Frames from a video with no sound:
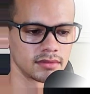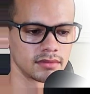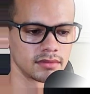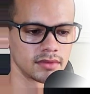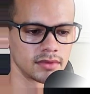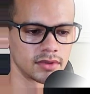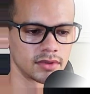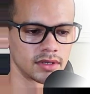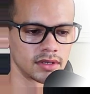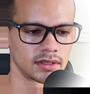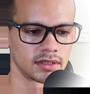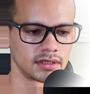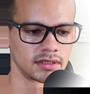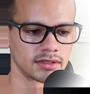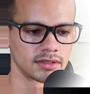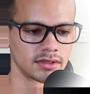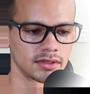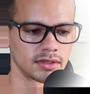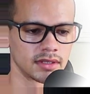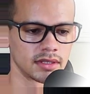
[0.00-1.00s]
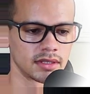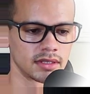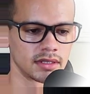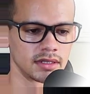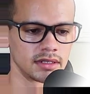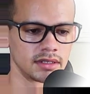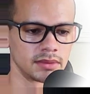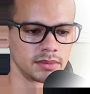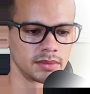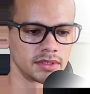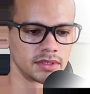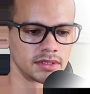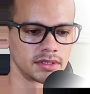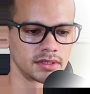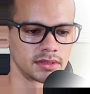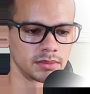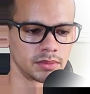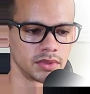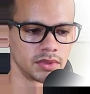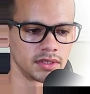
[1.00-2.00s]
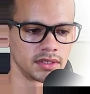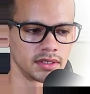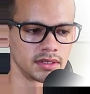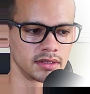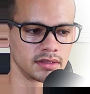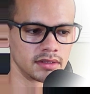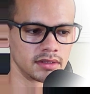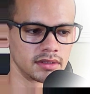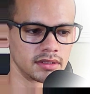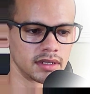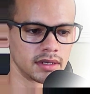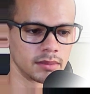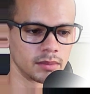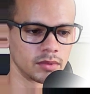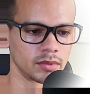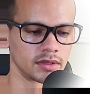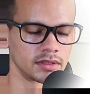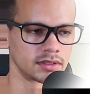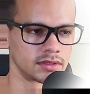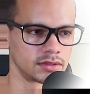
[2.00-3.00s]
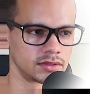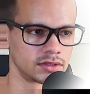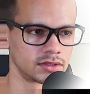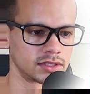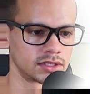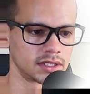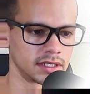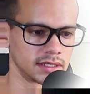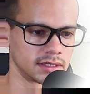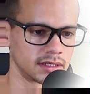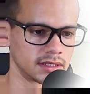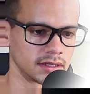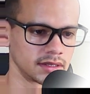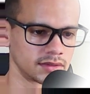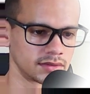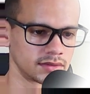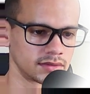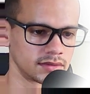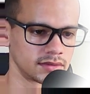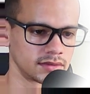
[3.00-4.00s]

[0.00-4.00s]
okay, these are the 3 images in particular that I'm wanting to shrink down.